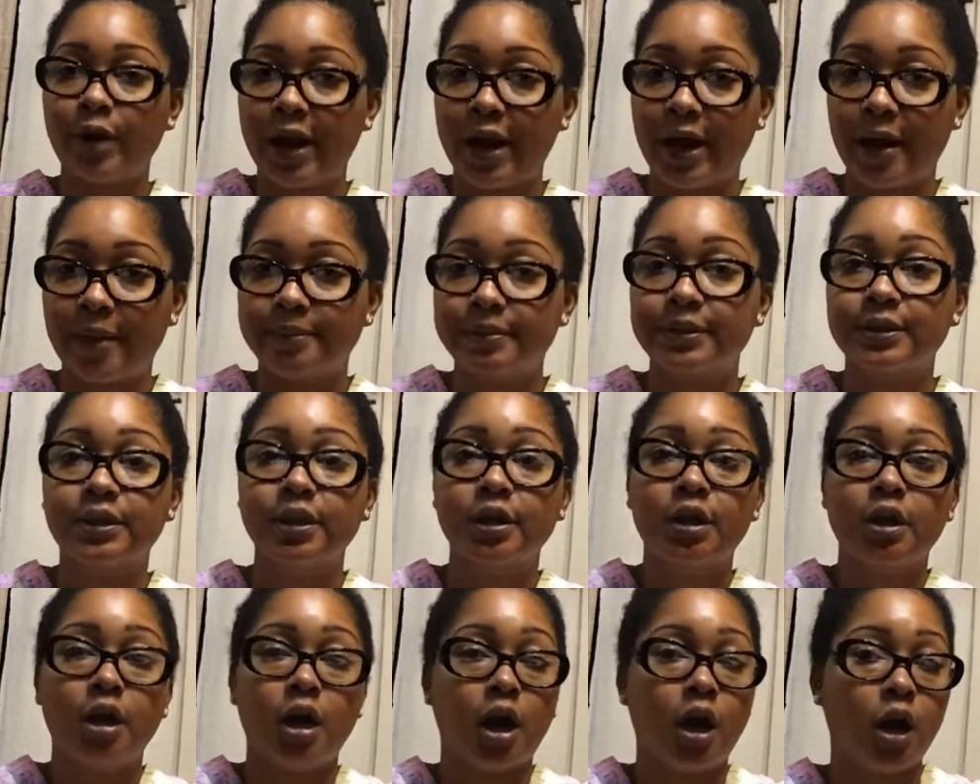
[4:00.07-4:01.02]
wraps,
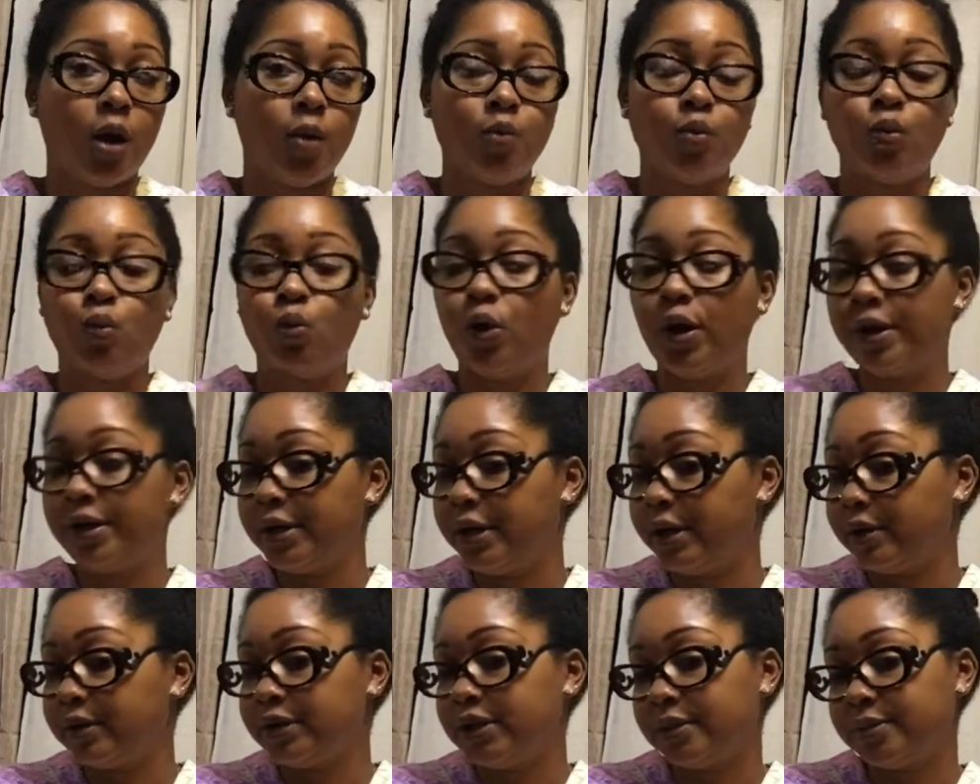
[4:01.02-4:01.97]
what
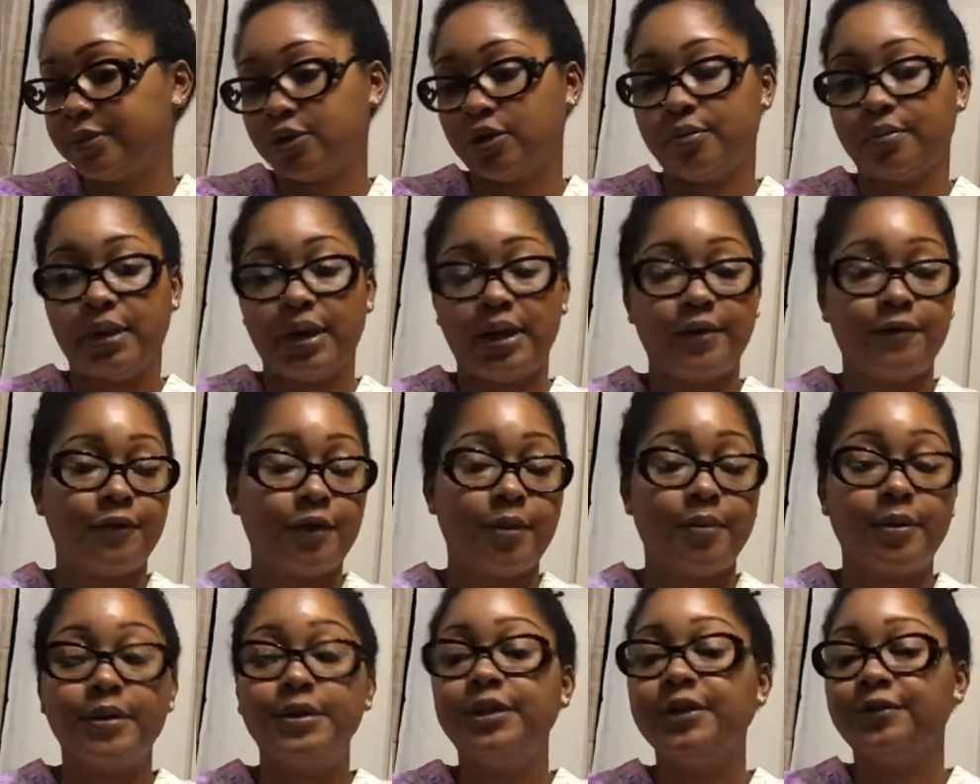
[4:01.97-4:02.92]
nail tips are made from,
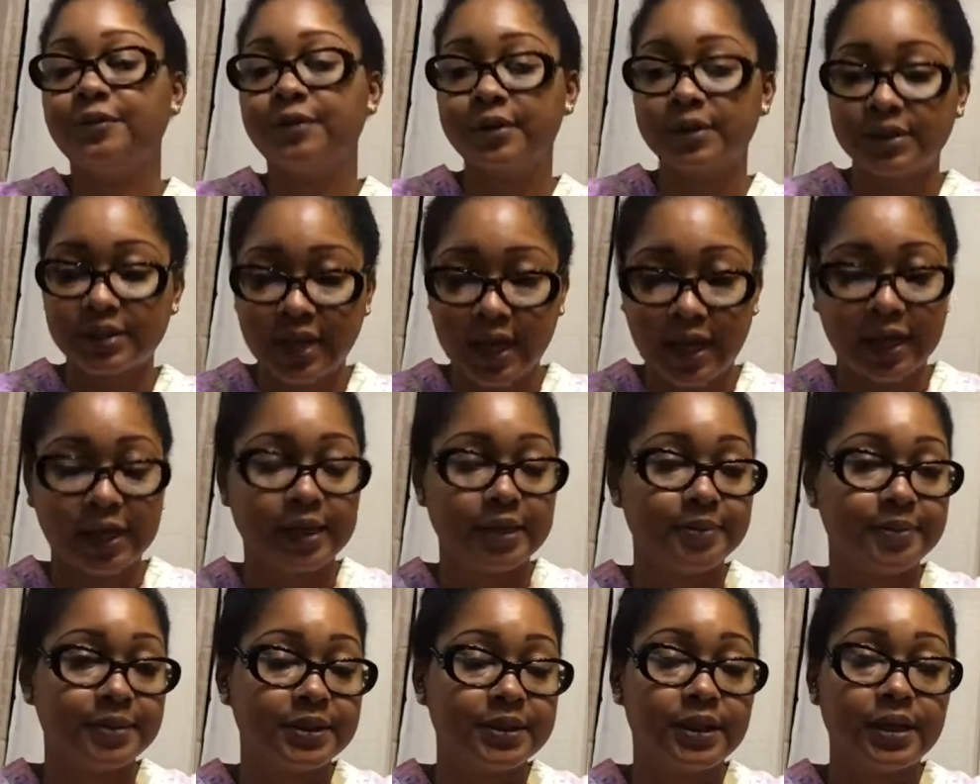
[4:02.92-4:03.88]
the different
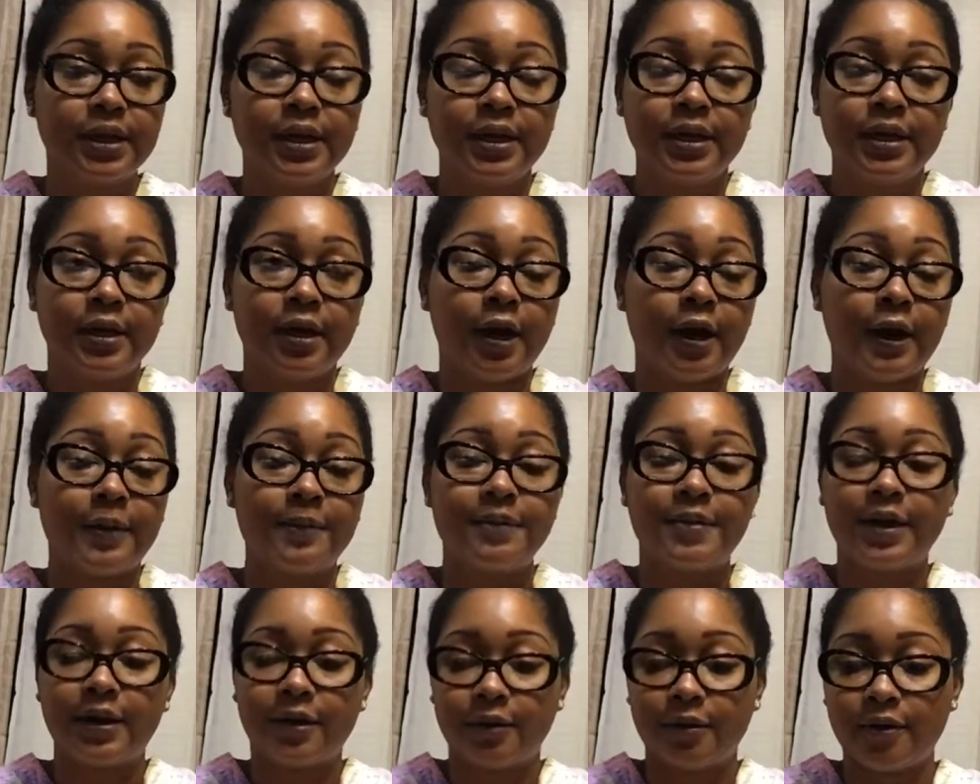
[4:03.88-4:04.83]
types
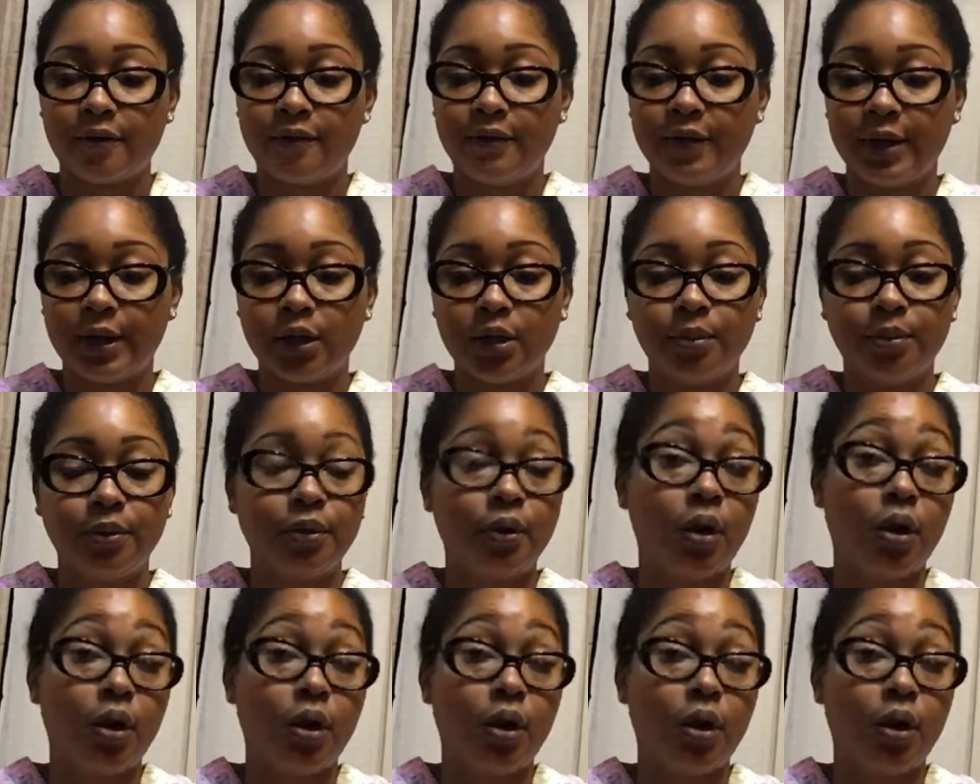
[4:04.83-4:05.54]
that are available.